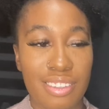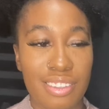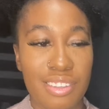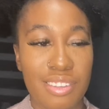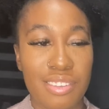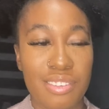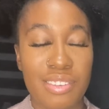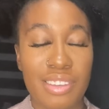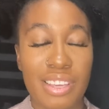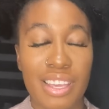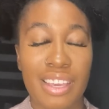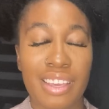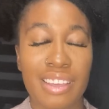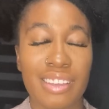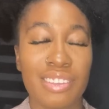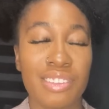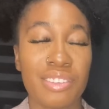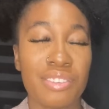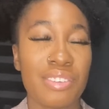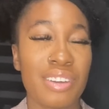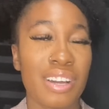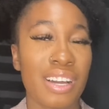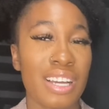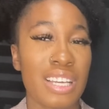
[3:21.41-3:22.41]

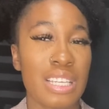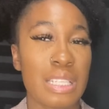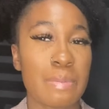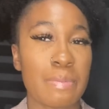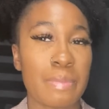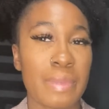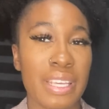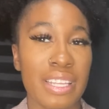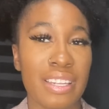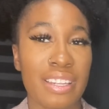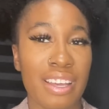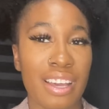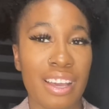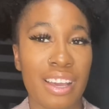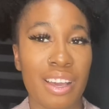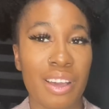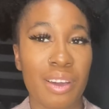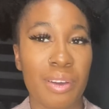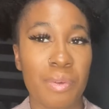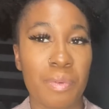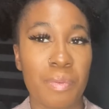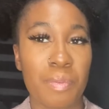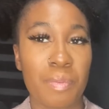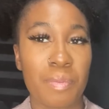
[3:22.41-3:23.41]
you guys may
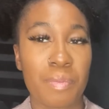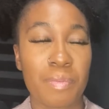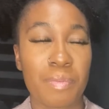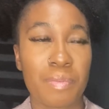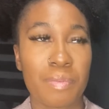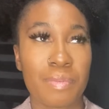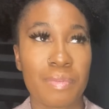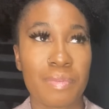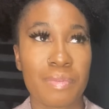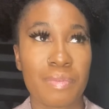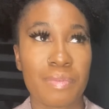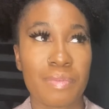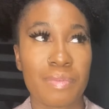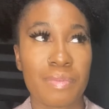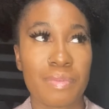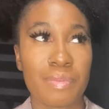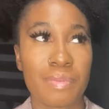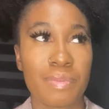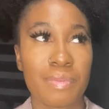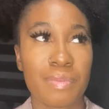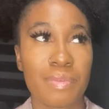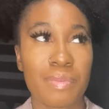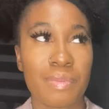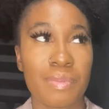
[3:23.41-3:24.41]
not
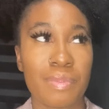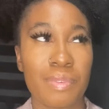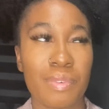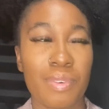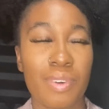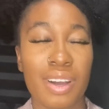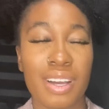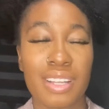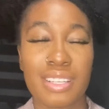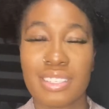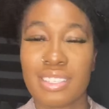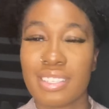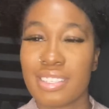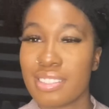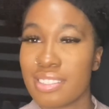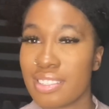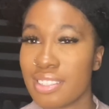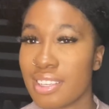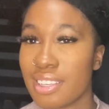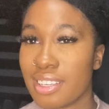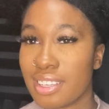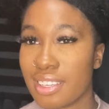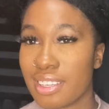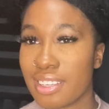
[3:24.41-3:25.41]
want to see.
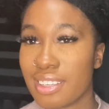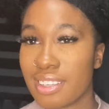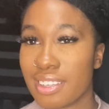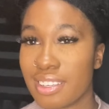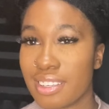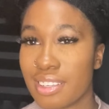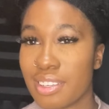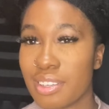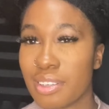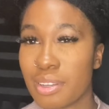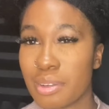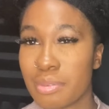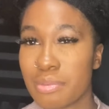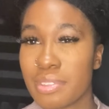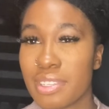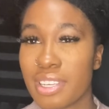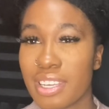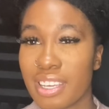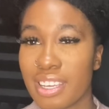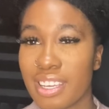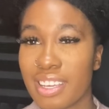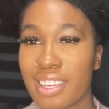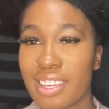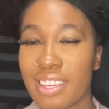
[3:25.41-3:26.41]
You know what I'm
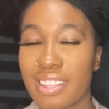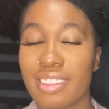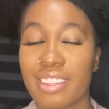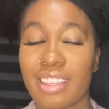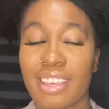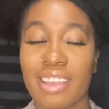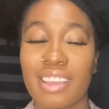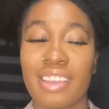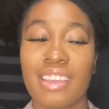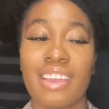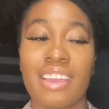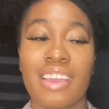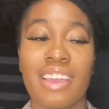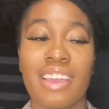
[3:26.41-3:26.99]
saying? Like,